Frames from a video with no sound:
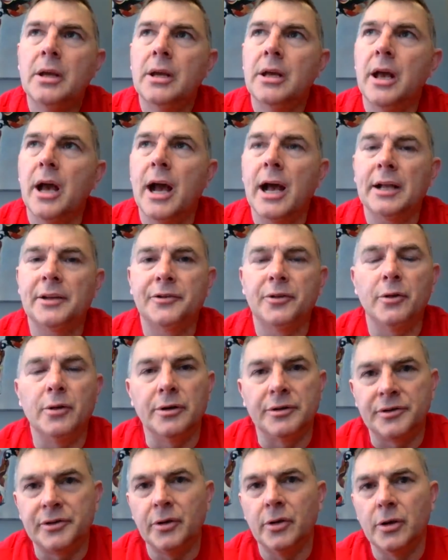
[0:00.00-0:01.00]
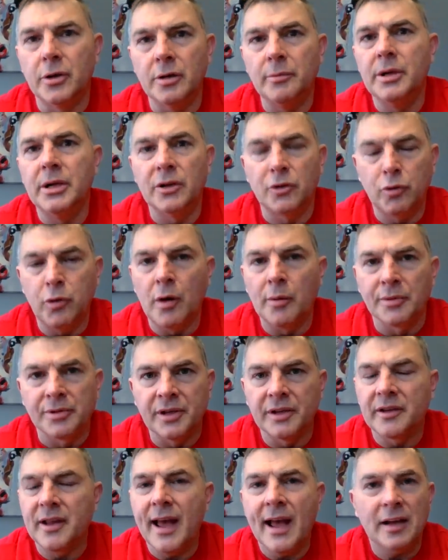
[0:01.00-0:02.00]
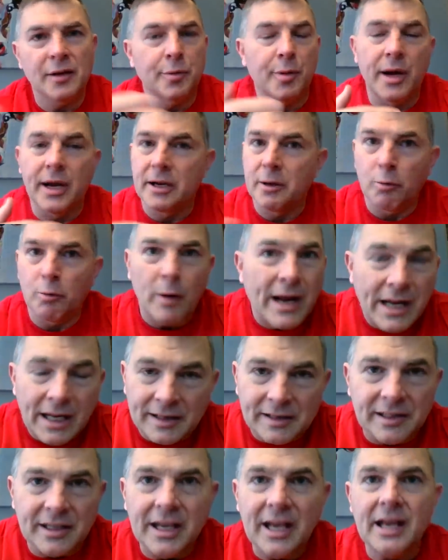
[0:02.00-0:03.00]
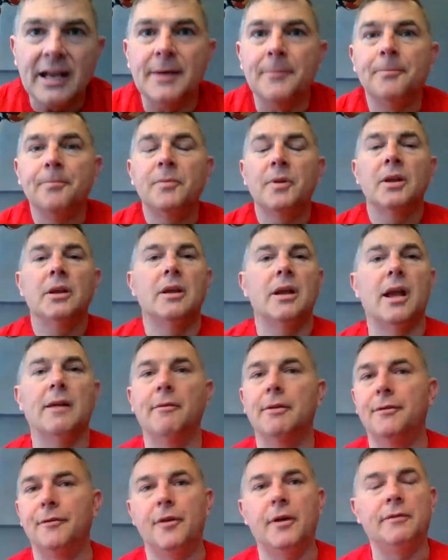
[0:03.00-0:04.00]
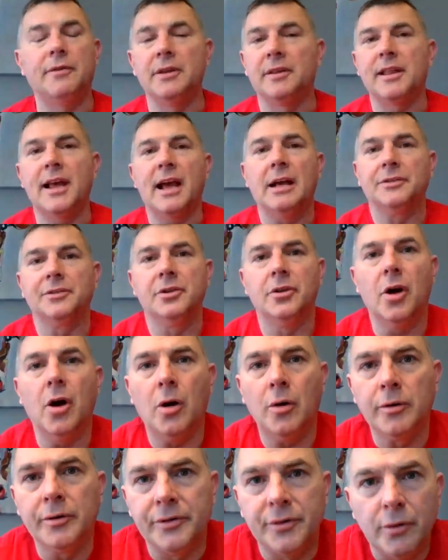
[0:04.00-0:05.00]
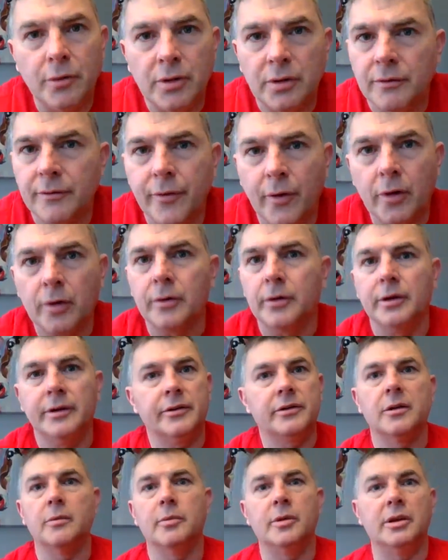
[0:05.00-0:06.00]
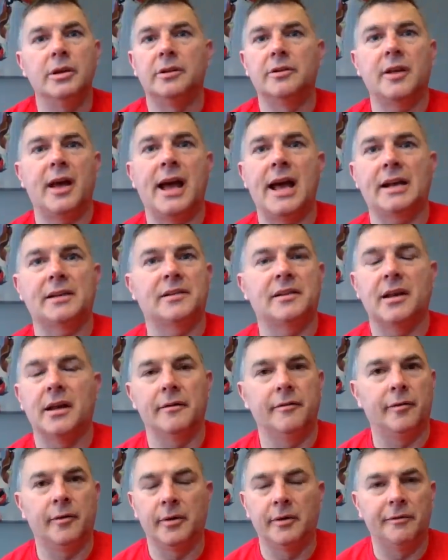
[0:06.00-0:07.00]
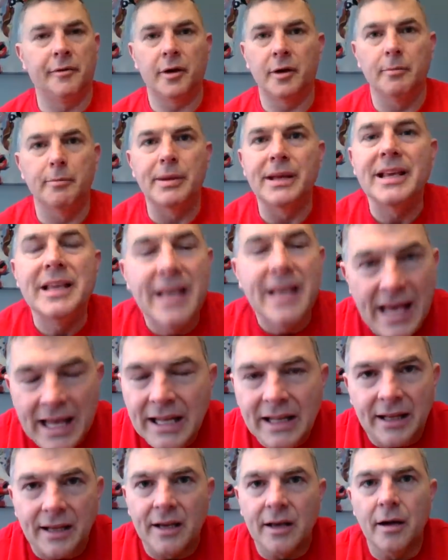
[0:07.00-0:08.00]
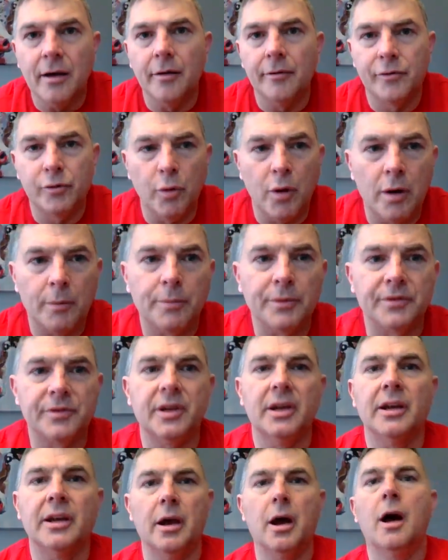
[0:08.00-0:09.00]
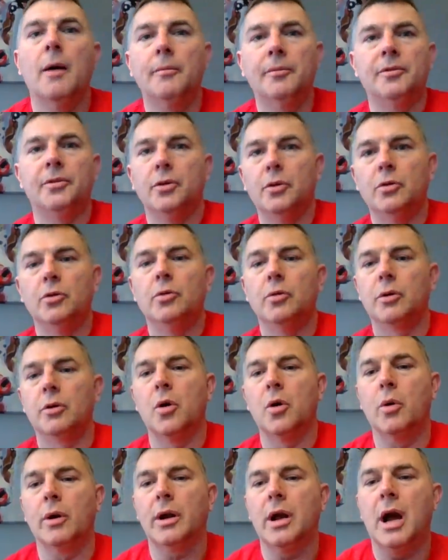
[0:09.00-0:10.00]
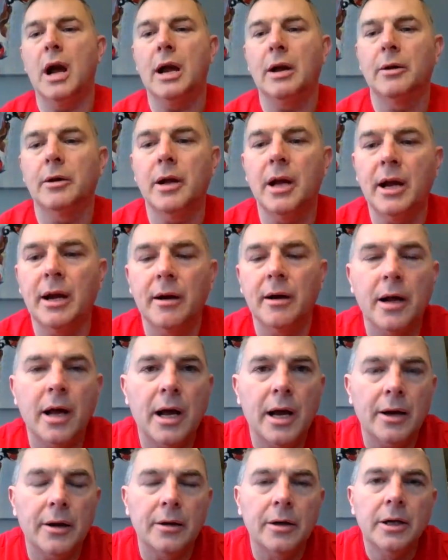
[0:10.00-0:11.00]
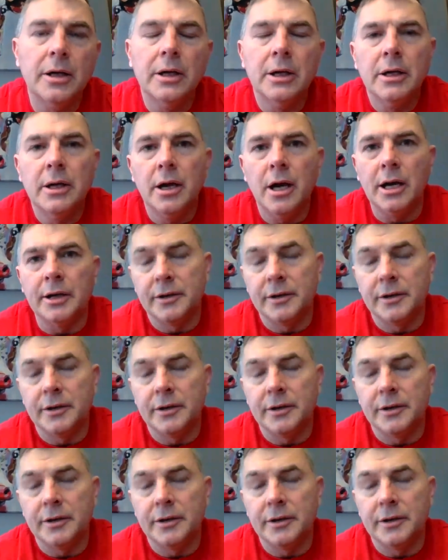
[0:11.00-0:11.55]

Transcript: Uh, so you're still going to be in a twelve percent tax bracket right out the gate every $50,000 you convert is going to be taxed uh, from the very beginning of 12% up to going higher and higher and higher uh,